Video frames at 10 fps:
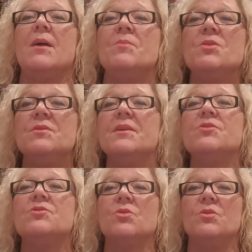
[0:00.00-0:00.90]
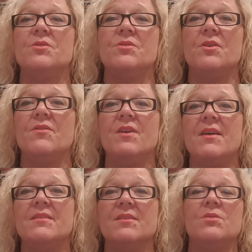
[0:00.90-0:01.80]
using short
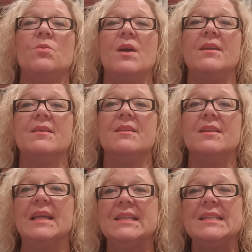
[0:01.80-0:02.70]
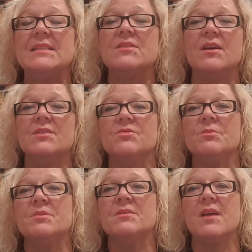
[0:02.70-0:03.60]
surveys as a way to collect insights from
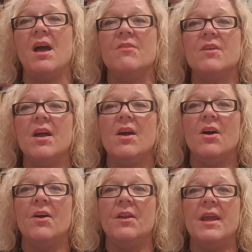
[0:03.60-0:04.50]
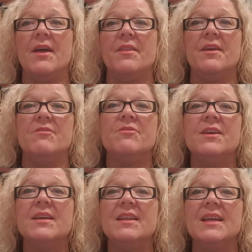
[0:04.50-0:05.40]
staff on how they're
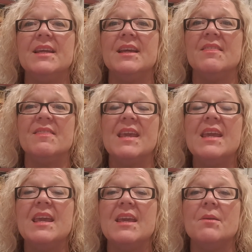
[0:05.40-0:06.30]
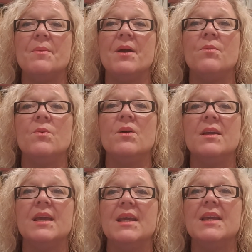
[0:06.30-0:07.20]
feeling and thinking about
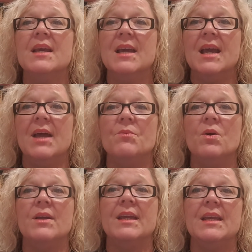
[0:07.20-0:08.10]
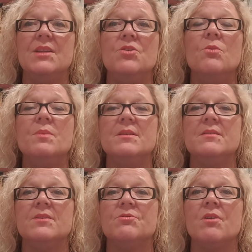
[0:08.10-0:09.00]
working and working in your
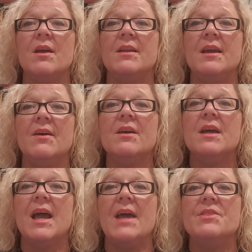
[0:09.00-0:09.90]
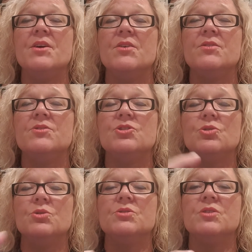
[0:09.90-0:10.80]
business right now. And those
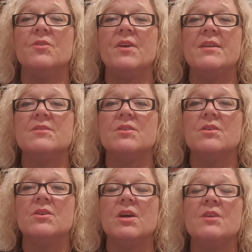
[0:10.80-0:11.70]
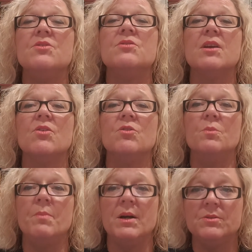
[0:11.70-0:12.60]
short surveys are usually
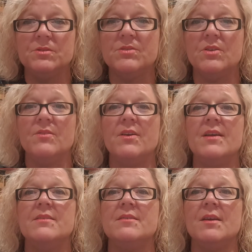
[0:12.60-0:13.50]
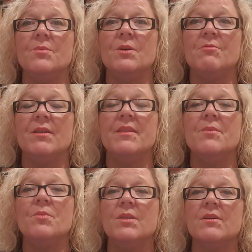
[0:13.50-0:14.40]
called pulse surveys, and we run
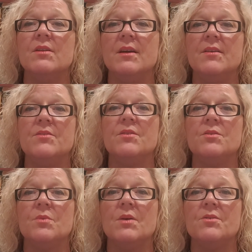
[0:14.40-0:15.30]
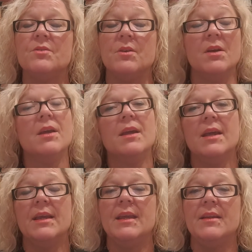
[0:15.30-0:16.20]
them with clients as well. So
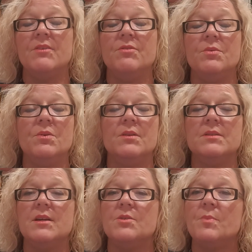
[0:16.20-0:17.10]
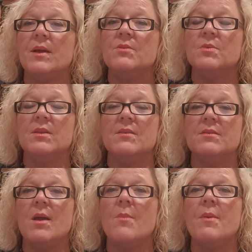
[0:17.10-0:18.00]
again, if you want to touch base with us
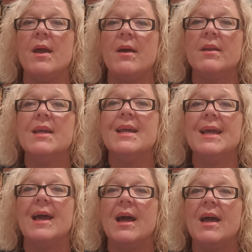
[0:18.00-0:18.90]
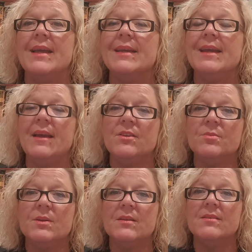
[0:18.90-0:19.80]
about
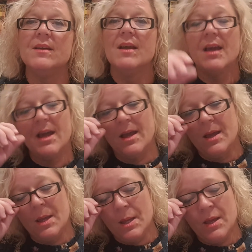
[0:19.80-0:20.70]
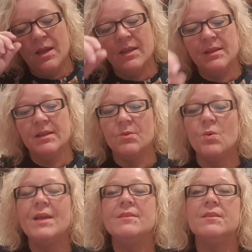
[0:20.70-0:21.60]
engagement, and
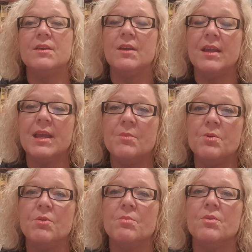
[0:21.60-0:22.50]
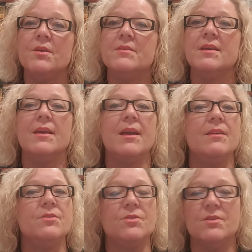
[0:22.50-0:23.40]
ways that you can keep your employees
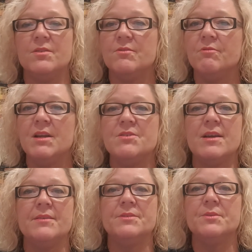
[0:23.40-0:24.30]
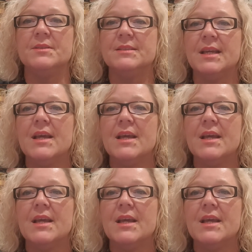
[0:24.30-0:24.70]
engaged, just reach out to us.